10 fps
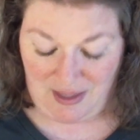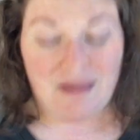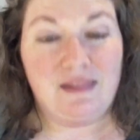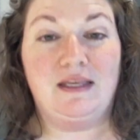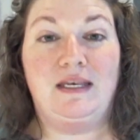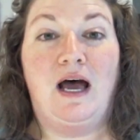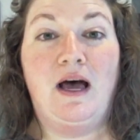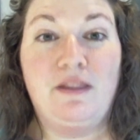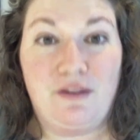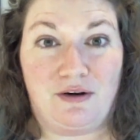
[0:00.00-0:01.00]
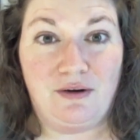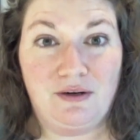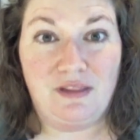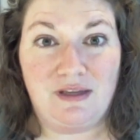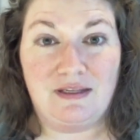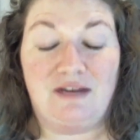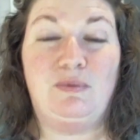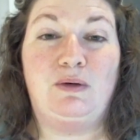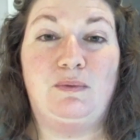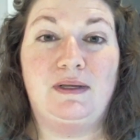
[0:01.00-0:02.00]
The other thing that I've
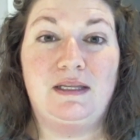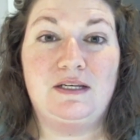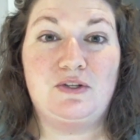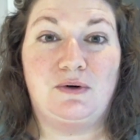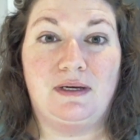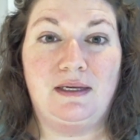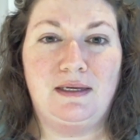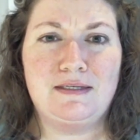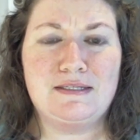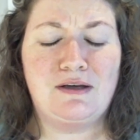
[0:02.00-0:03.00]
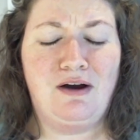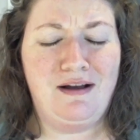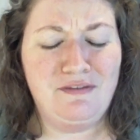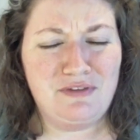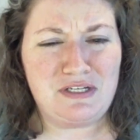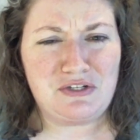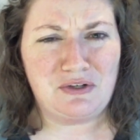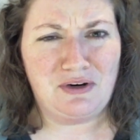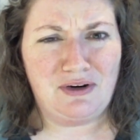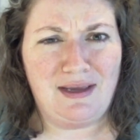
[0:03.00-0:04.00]
been really enjoying is coffee
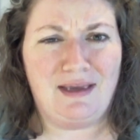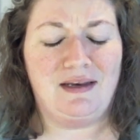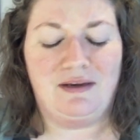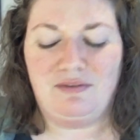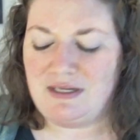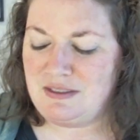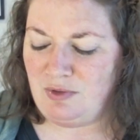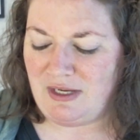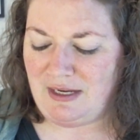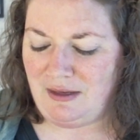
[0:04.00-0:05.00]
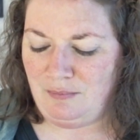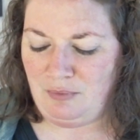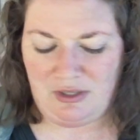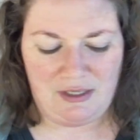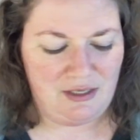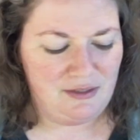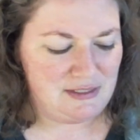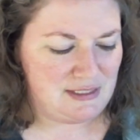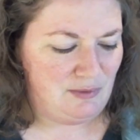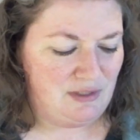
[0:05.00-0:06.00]
sugar, and I forgot to bring it out and put it here
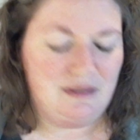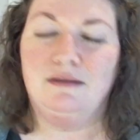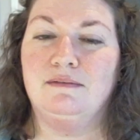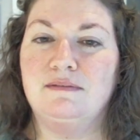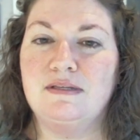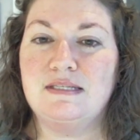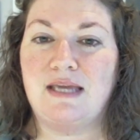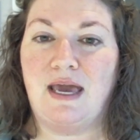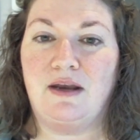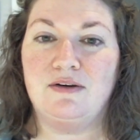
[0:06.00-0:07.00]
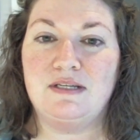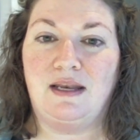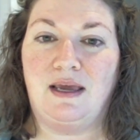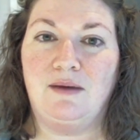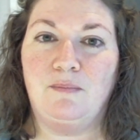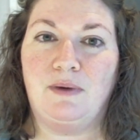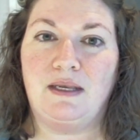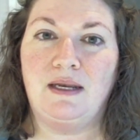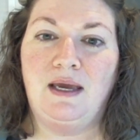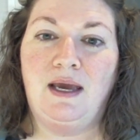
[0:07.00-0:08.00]
because I'm a little scattered today,
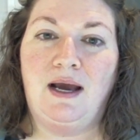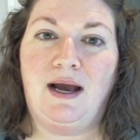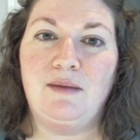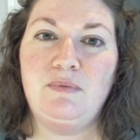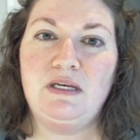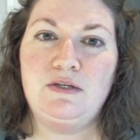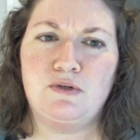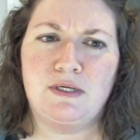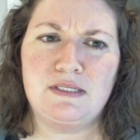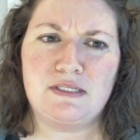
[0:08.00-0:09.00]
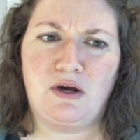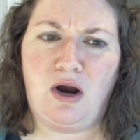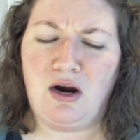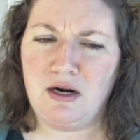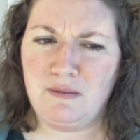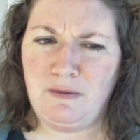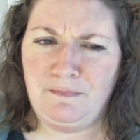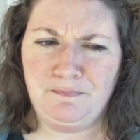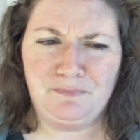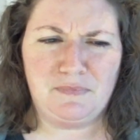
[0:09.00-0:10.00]
but I've been enjoying this
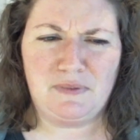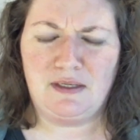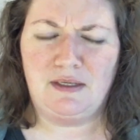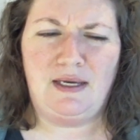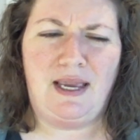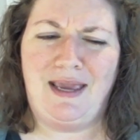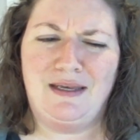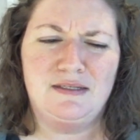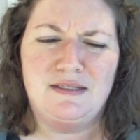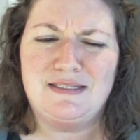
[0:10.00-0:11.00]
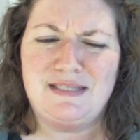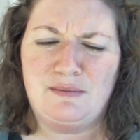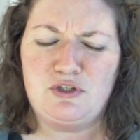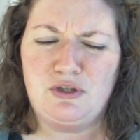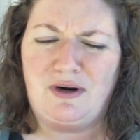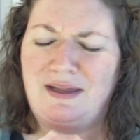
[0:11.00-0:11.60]
cardamom and some sugar.